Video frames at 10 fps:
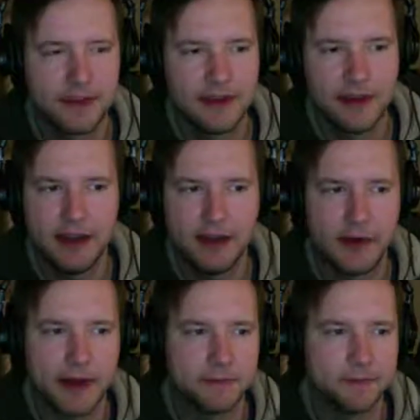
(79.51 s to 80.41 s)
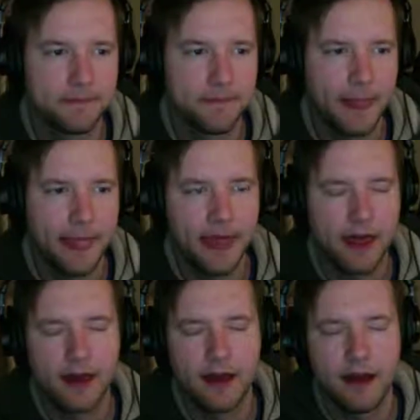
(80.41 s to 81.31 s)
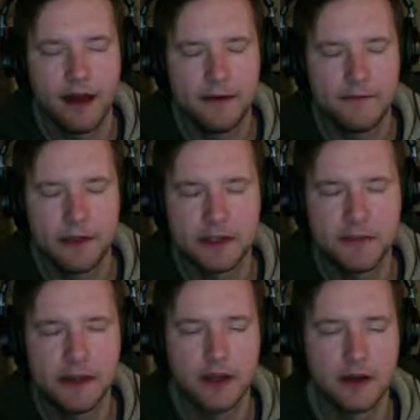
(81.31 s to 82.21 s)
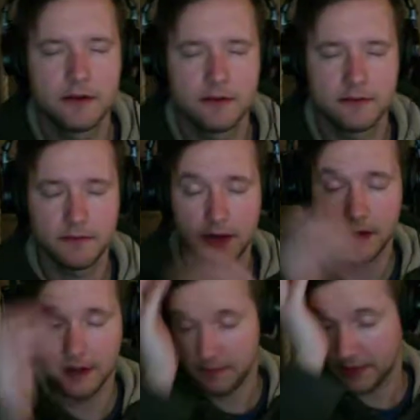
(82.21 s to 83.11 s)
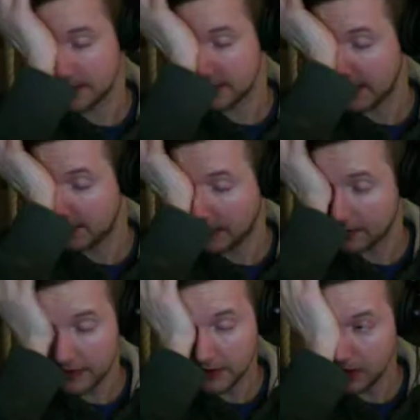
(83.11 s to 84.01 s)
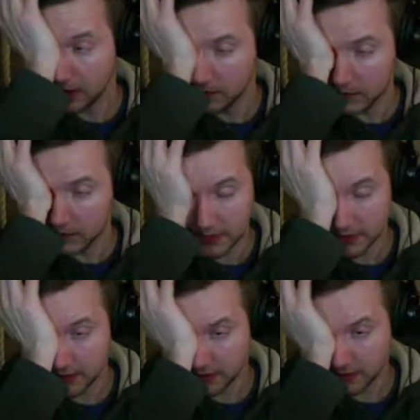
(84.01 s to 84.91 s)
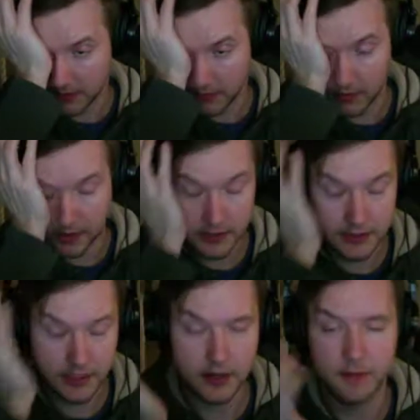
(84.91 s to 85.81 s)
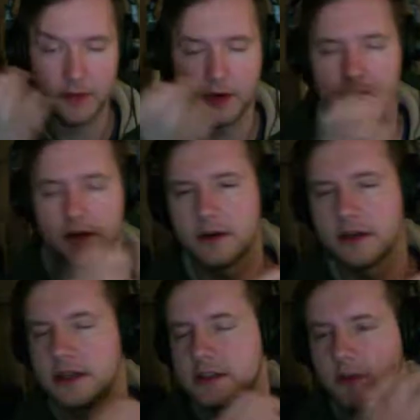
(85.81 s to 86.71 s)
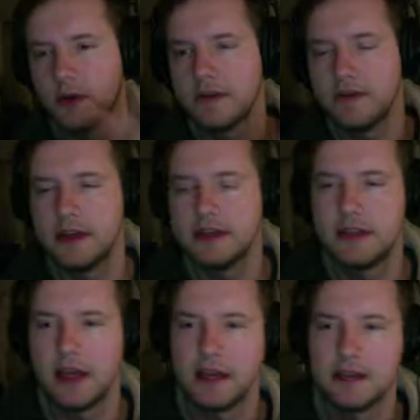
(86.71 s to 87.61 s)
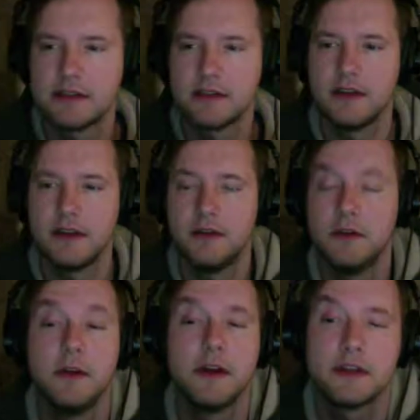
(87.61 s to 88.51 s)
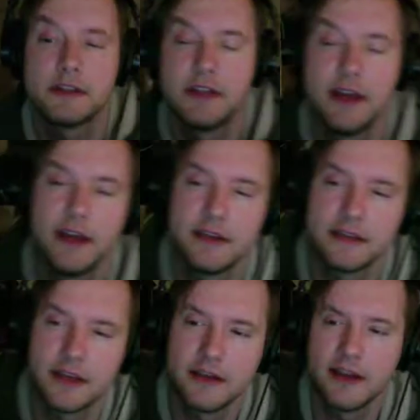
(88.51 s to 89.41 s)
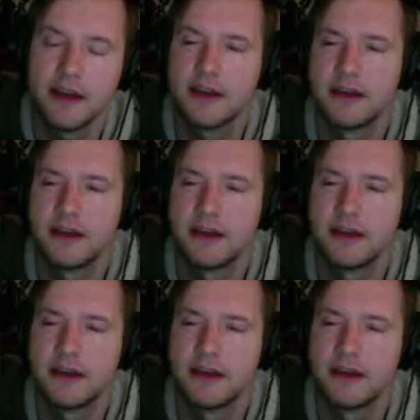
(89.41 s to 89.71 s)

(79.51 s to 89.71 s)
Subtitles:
Anyway, for this video, because I recommend that you spend tomorrow morning, Saturday morning, or at least one of these days, New Year's Day, Sunday,